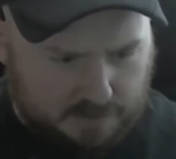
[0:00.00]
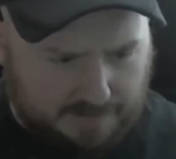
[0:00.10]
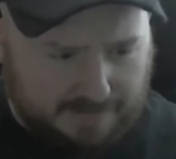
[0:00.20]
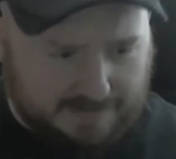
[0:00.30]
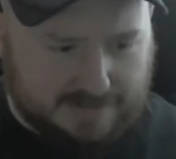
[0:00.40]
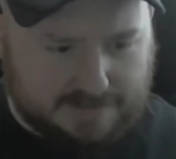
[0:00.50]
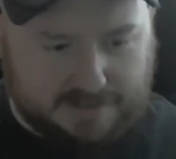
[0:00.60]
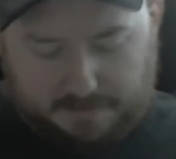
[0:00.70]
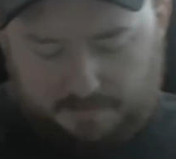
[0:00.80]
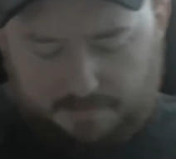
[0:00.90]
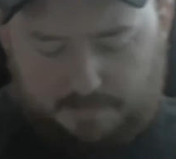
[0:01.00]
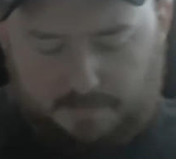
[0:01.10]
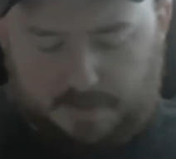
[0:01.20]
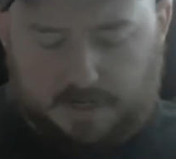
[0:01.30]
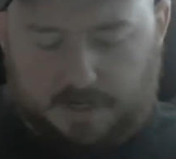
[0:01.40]
I think that's it.
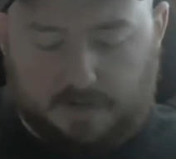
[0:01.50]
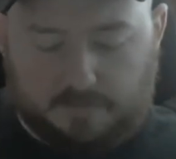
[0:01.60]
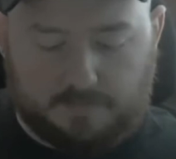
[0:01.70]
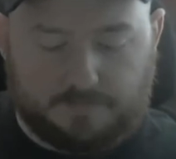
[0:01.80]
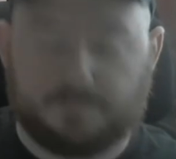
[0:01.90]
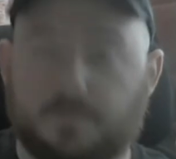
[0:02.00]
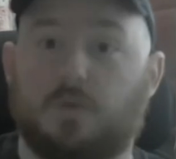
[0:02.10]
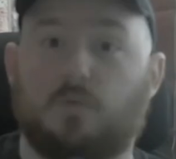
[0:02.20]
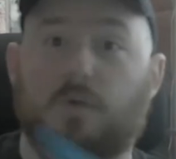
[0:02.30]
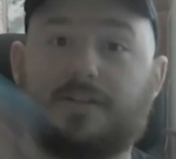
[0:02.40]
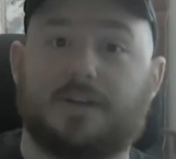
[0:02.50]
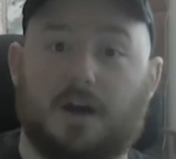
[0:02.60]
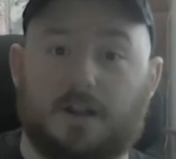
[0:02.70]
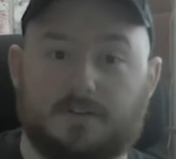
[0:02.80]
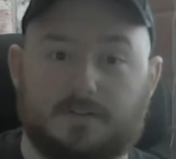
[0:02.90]
But Red
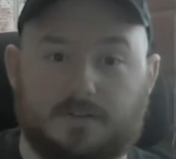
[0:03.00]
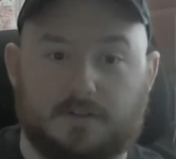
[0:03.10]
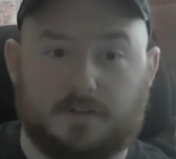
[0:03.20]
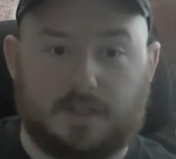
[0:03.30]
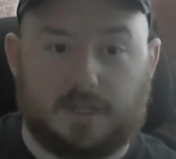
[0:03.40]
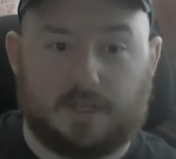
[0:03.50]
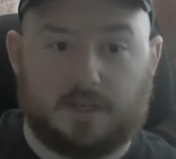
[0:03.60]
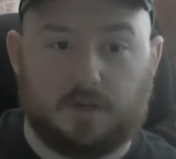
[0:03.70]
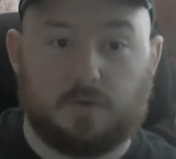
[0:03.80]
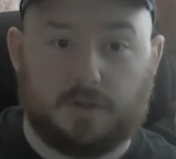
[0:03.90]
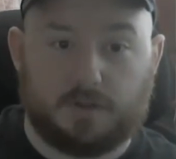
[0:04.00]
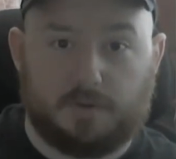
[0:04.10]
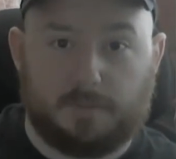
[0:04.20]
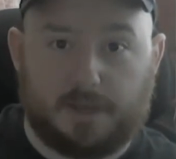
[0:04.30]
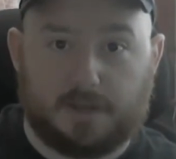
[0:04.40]
Dawn, the new one, the
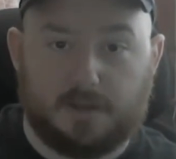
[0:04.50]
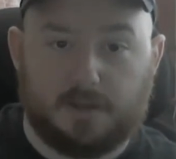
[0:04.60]
remake.